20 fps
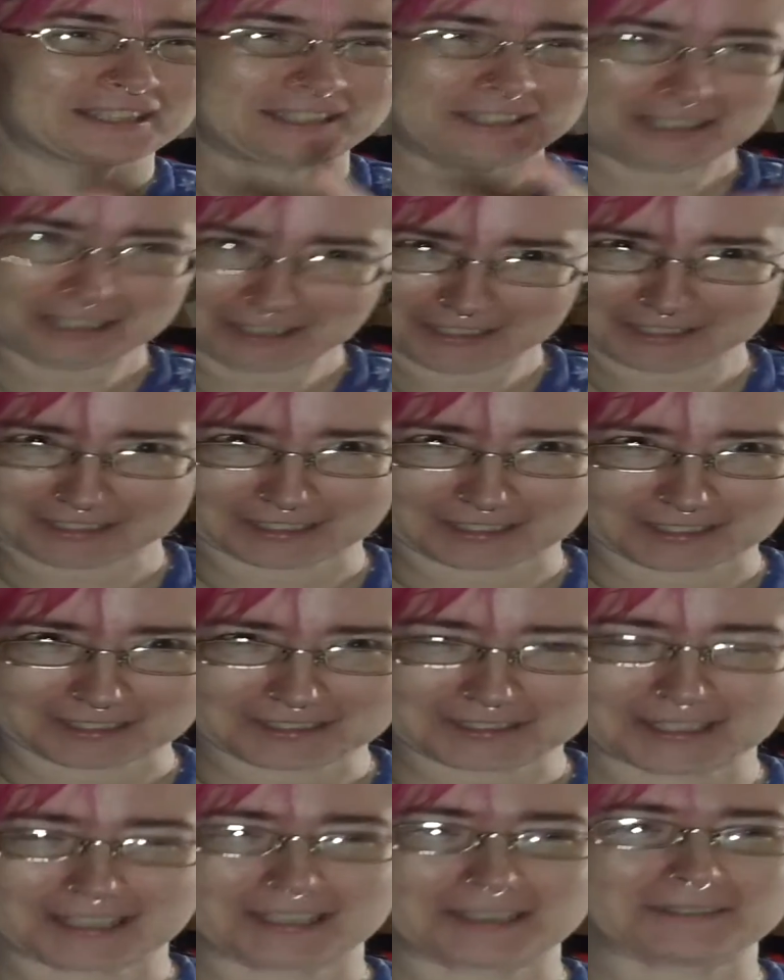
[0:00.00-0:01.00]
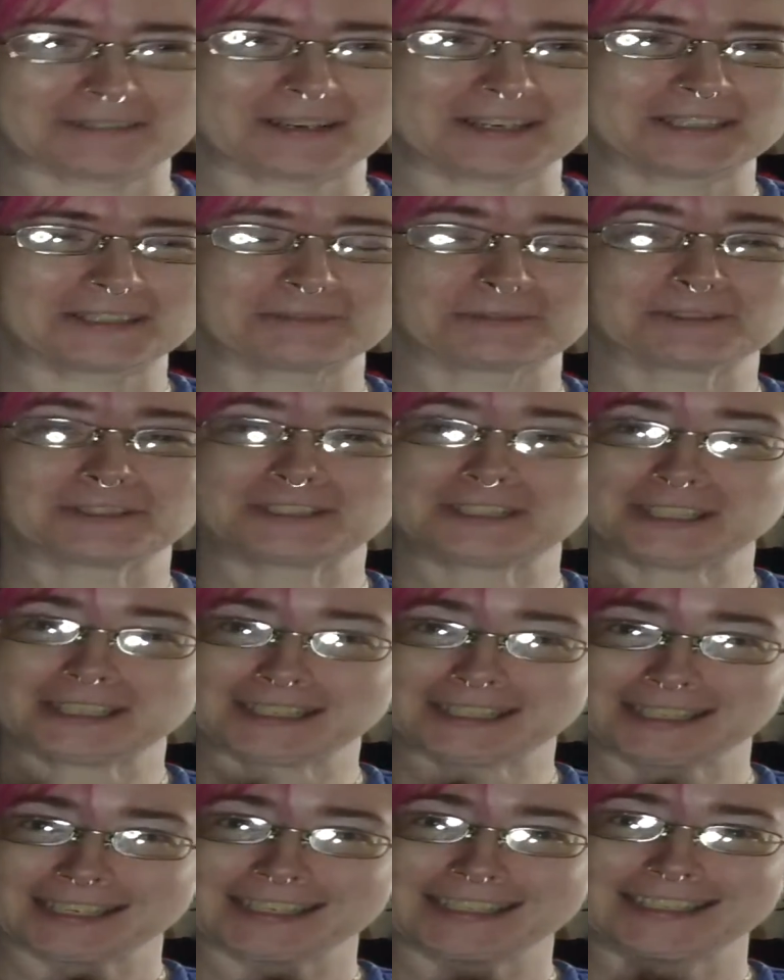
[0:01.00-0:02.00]
young adults, anyways. Well,
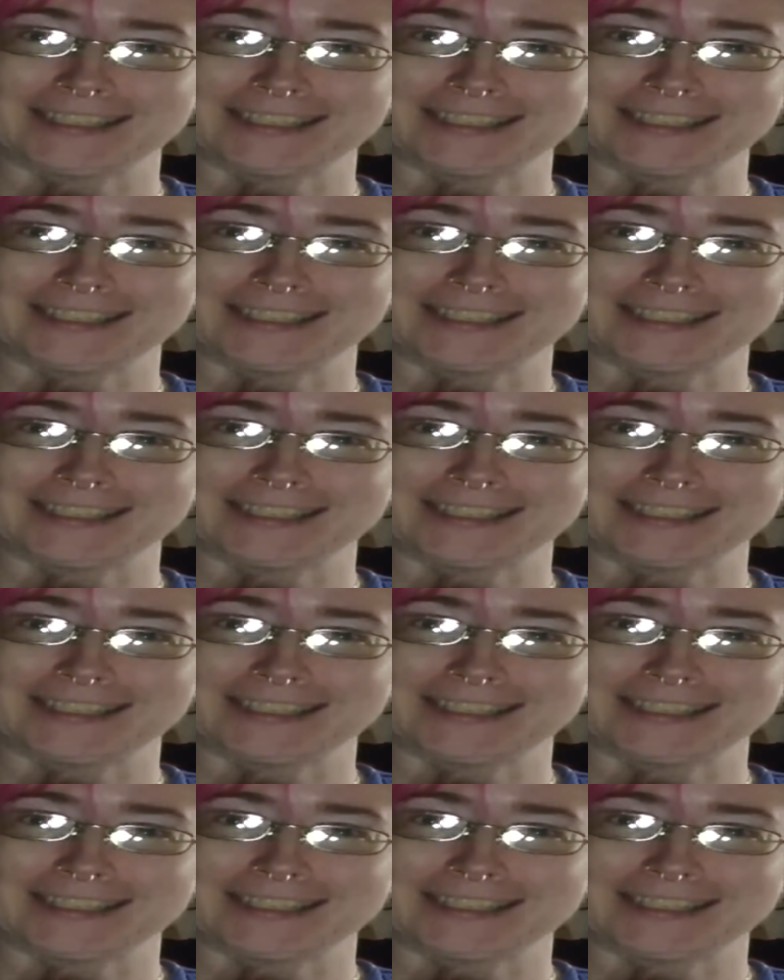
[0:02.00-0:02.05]
she